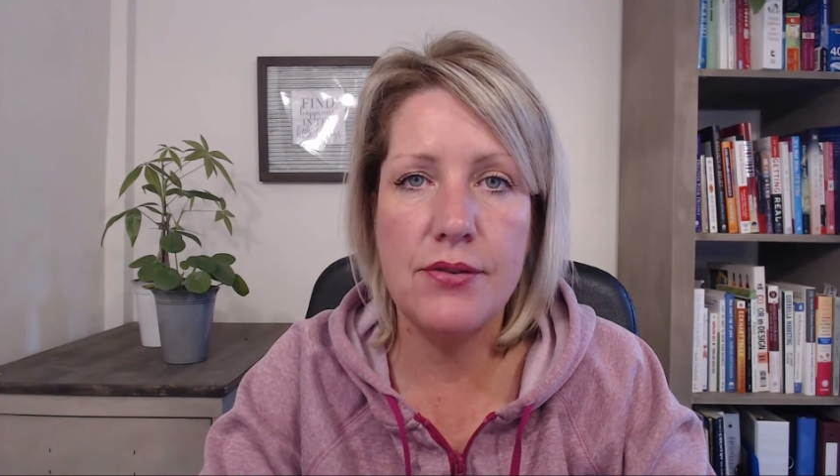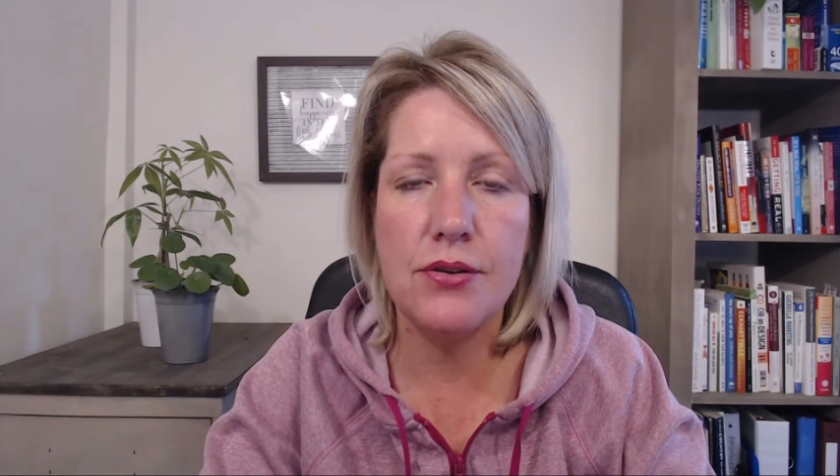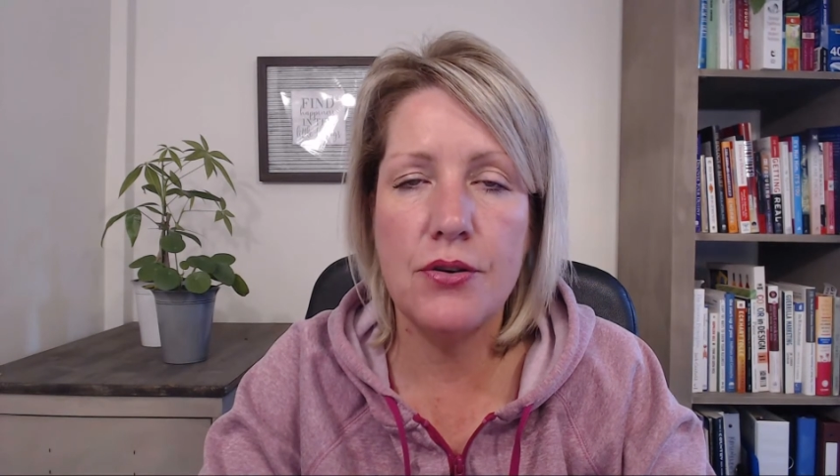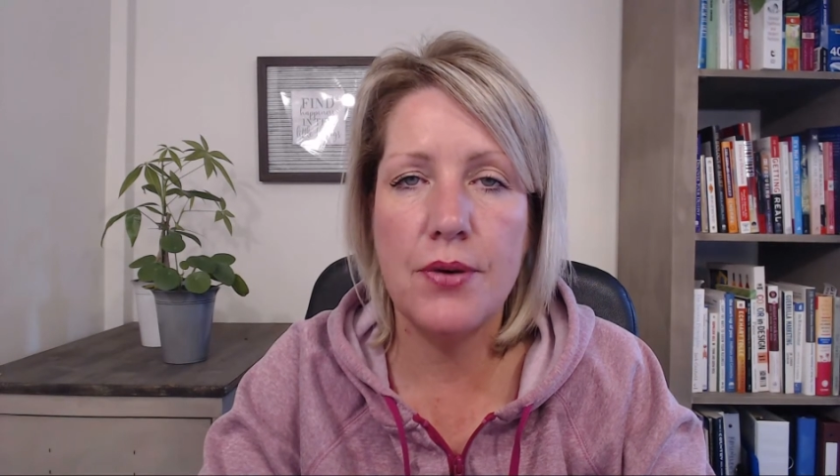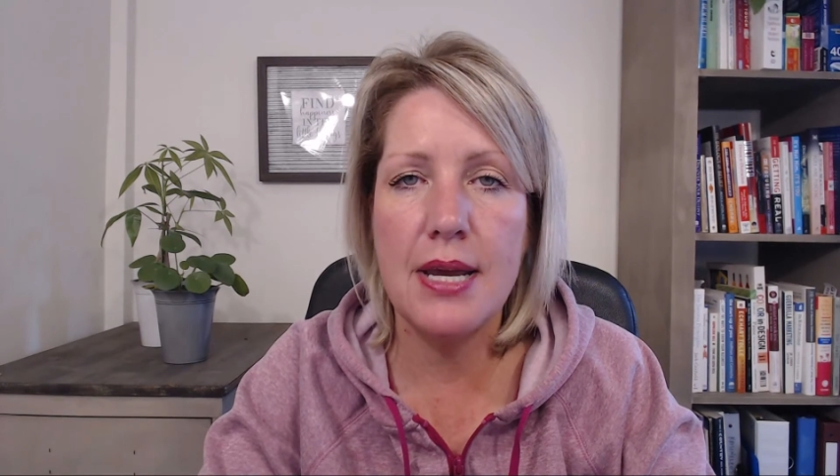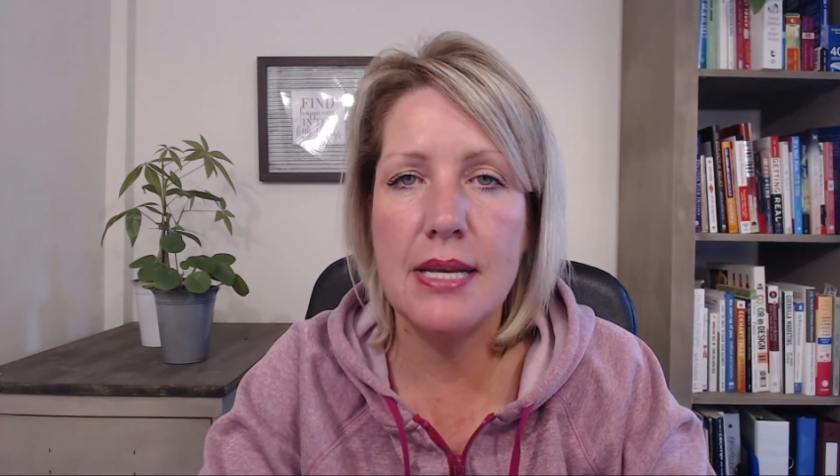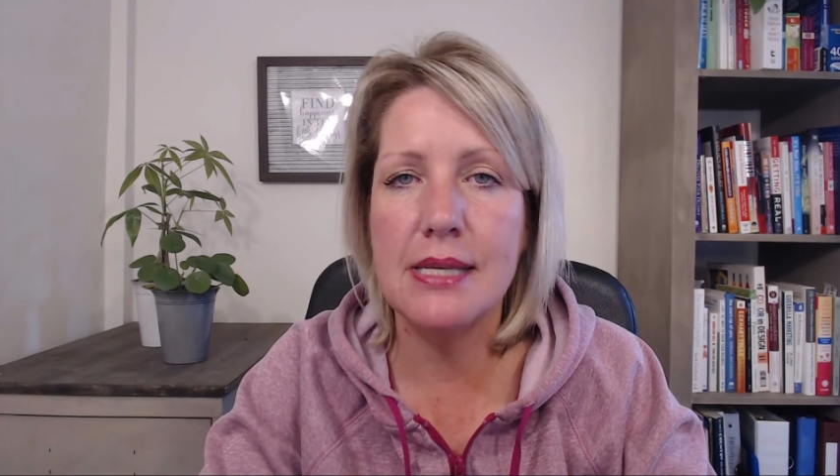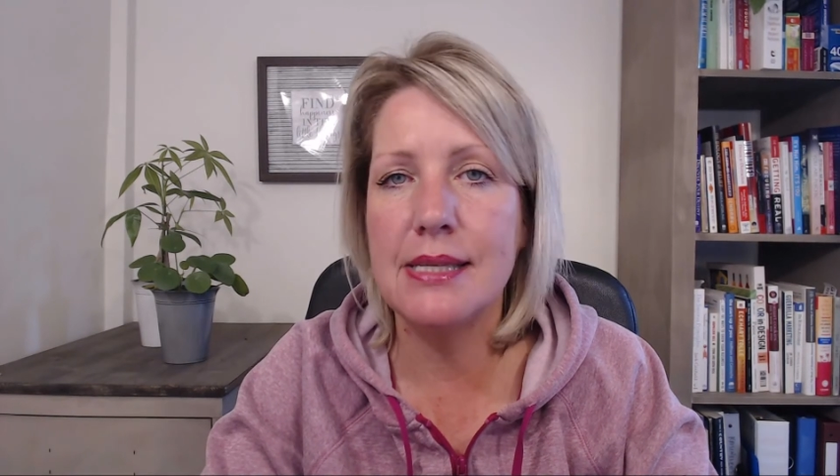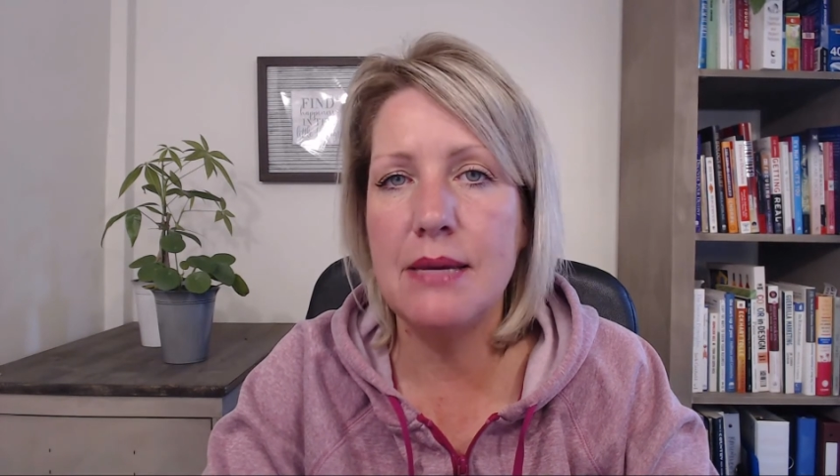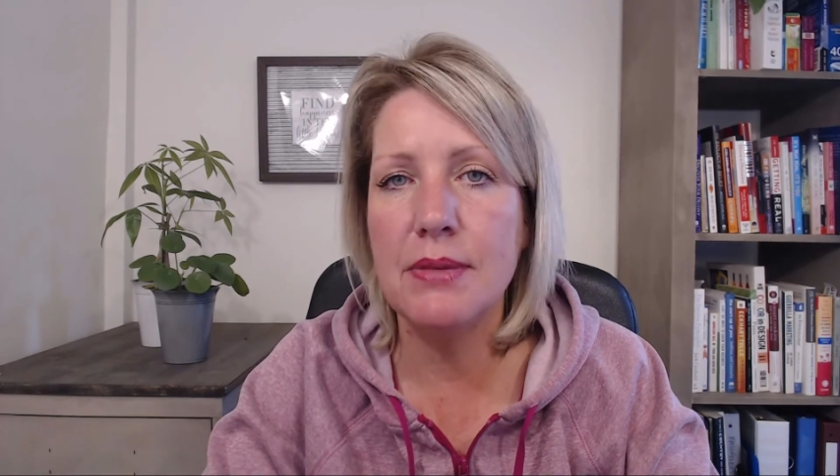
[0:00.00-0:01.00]
to create a
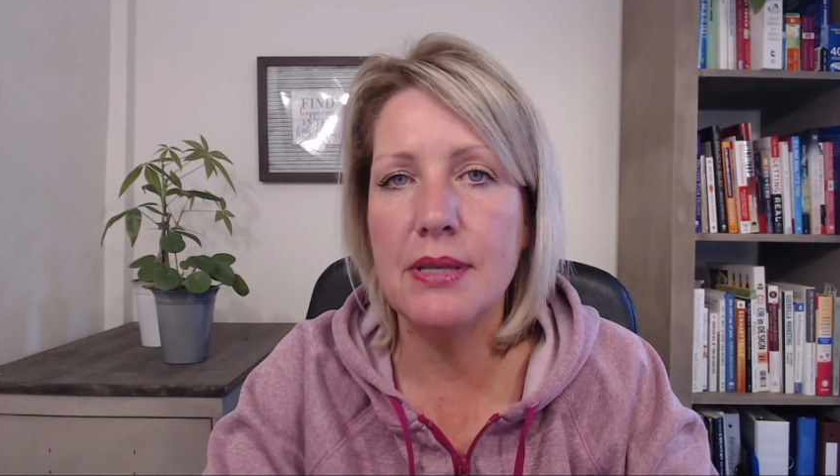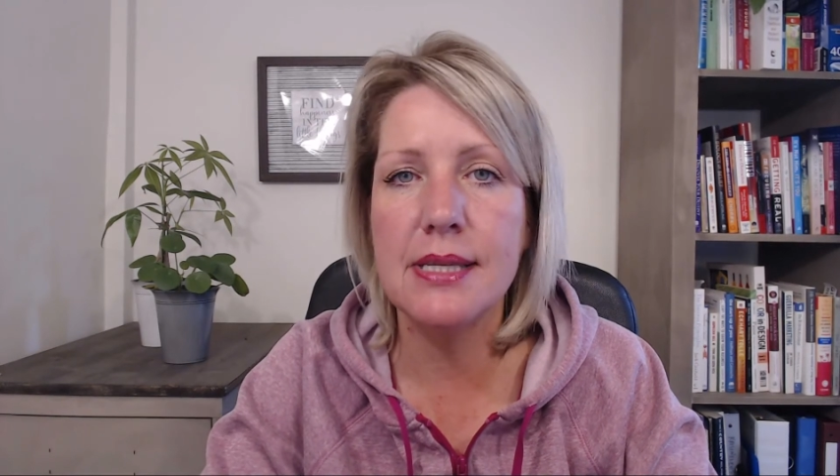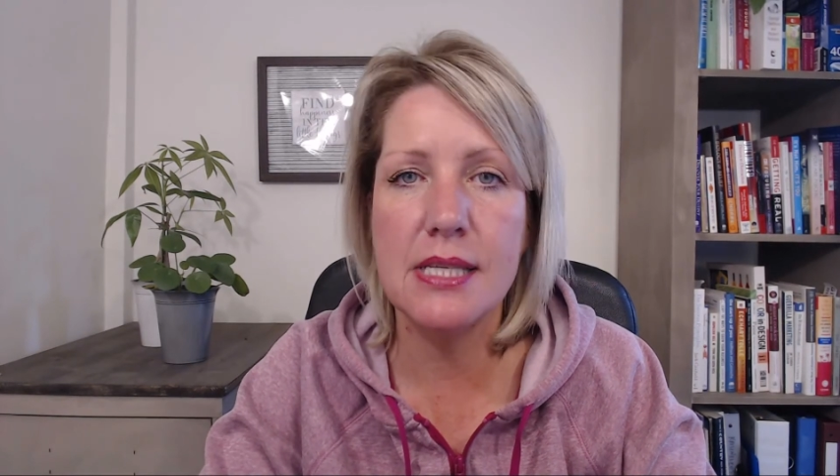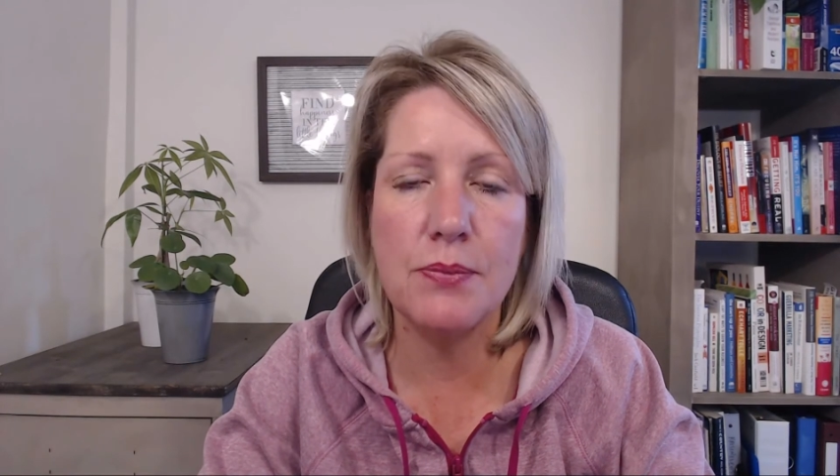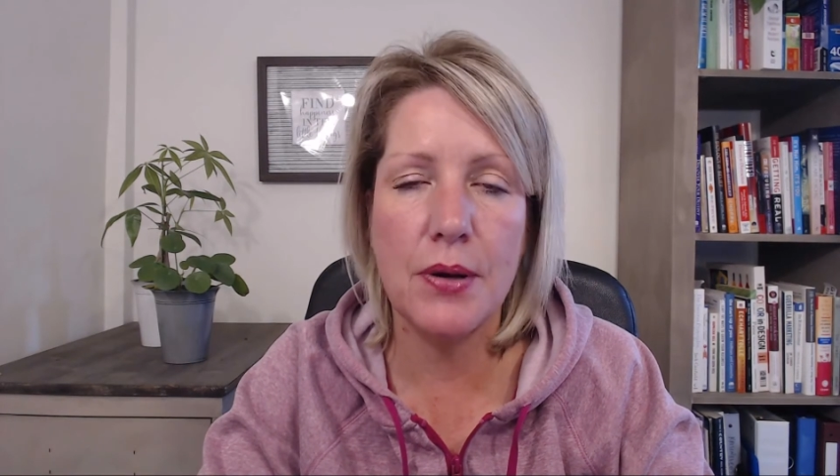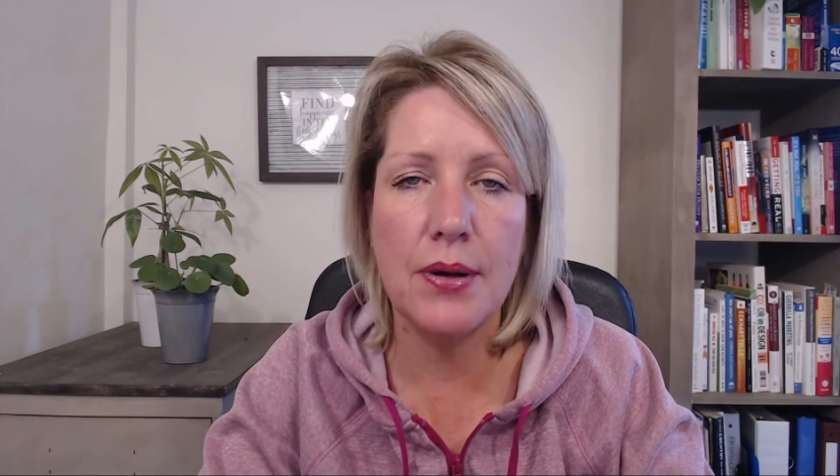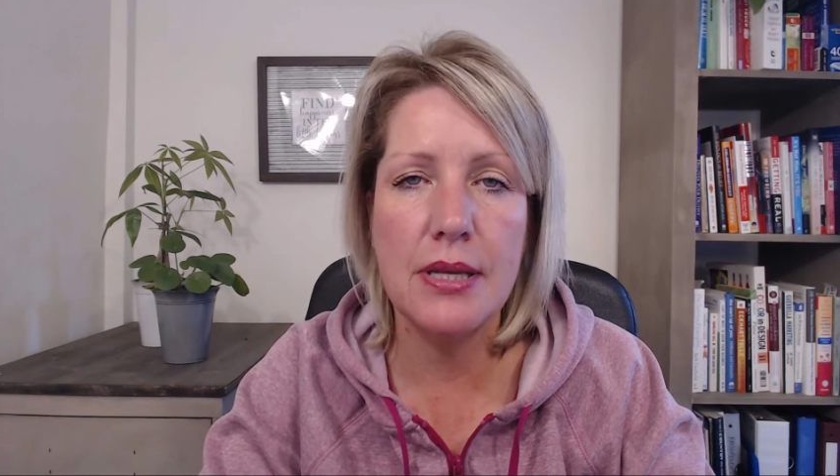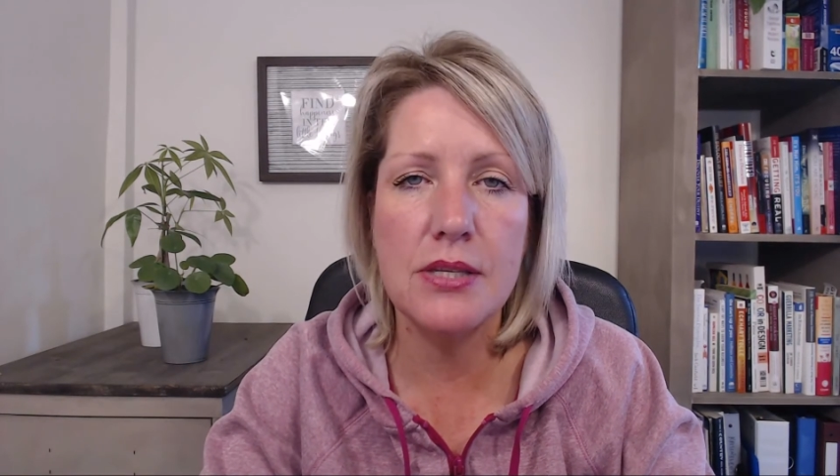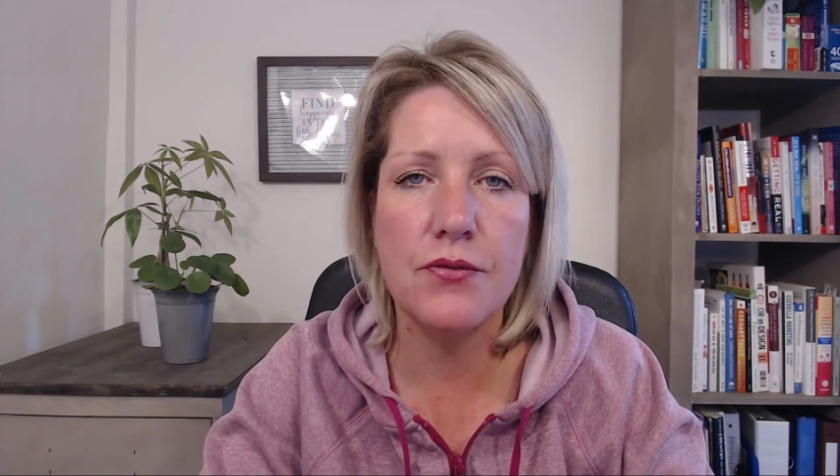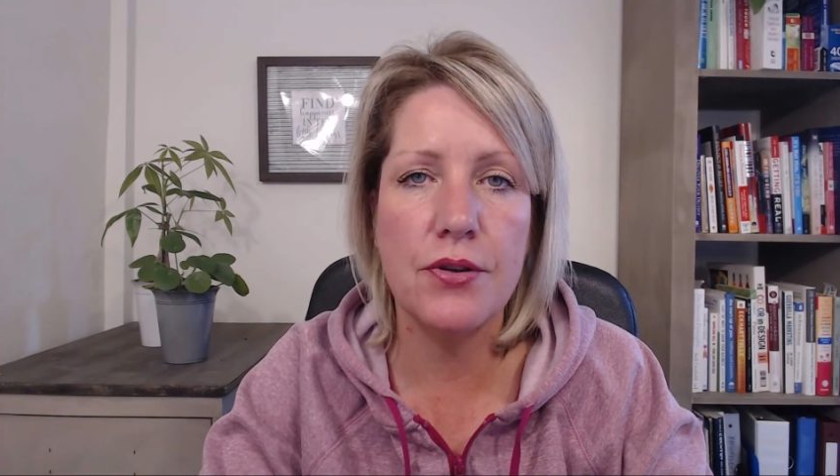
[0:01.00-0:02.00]
seamless
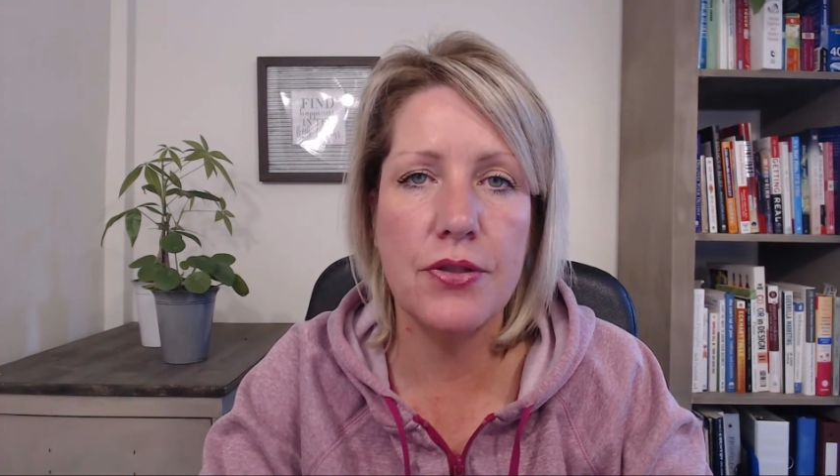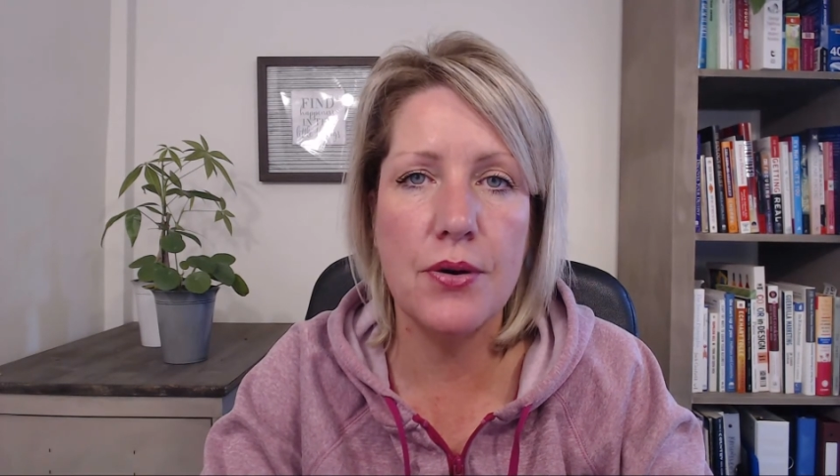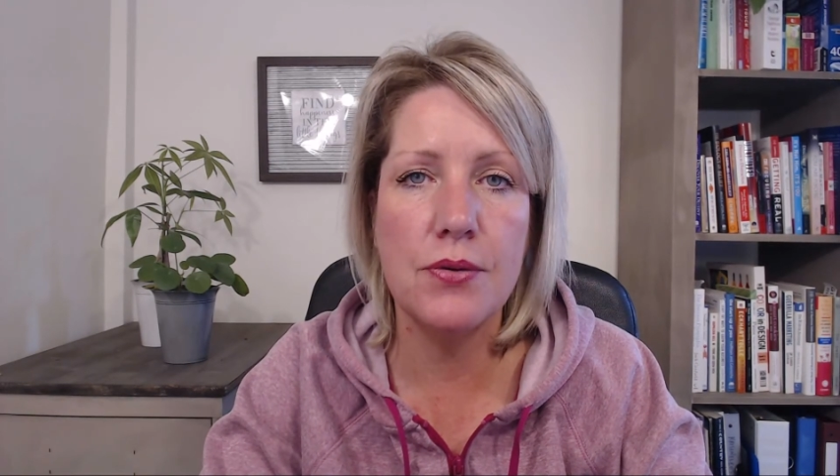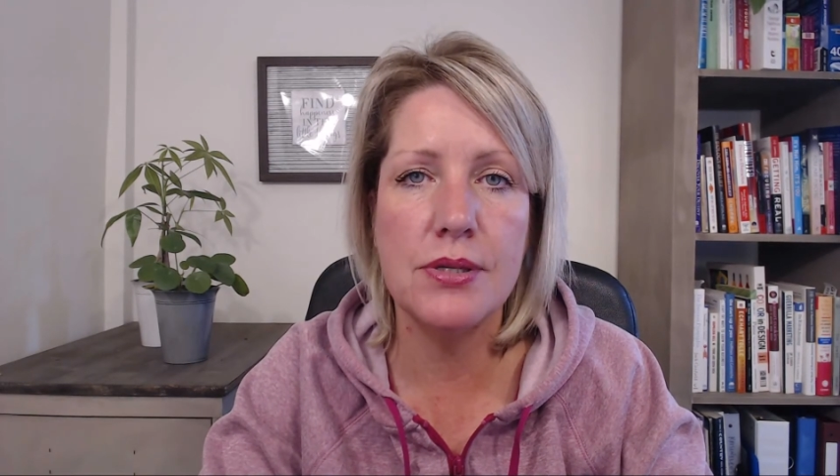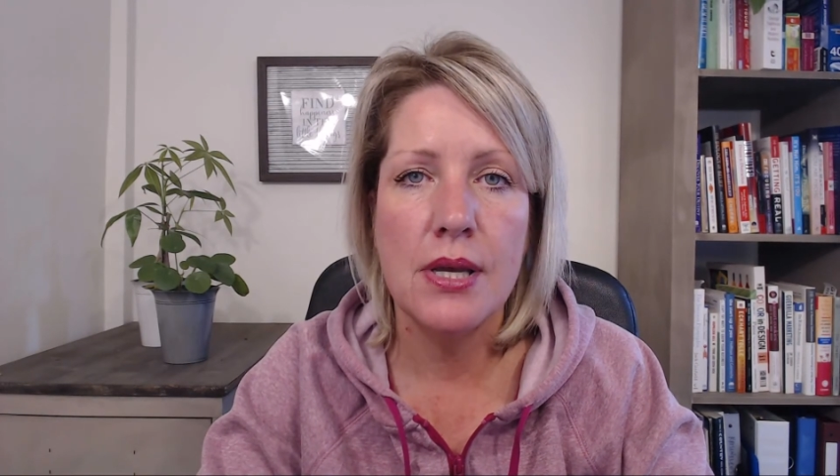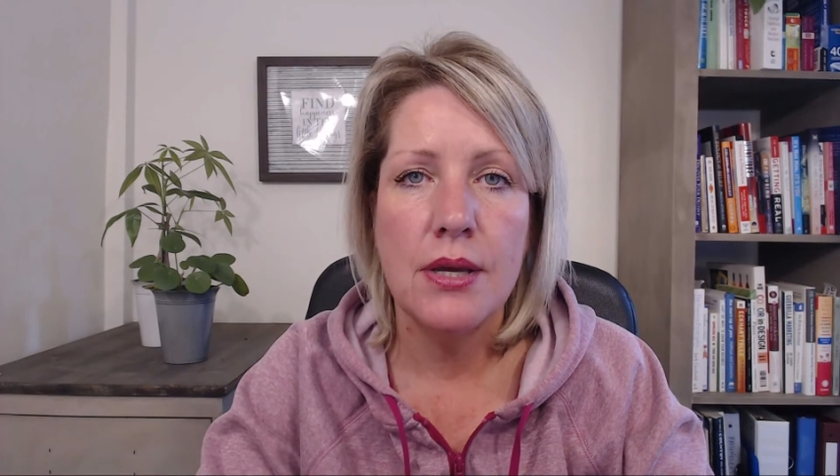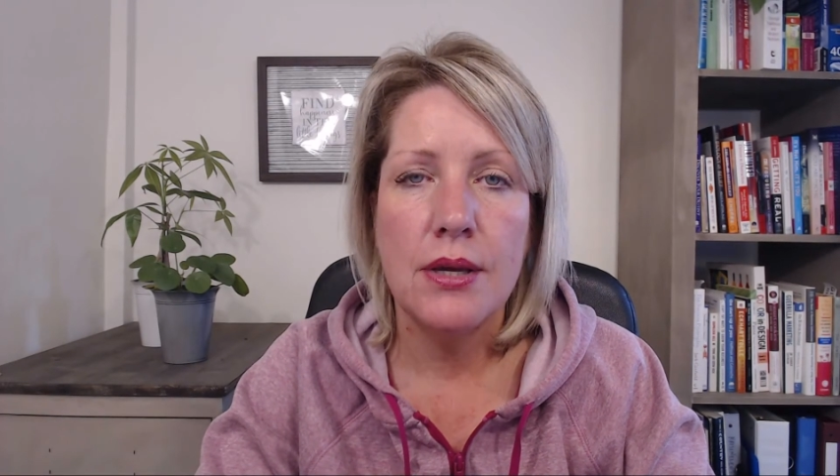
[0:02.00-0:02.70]
experience for those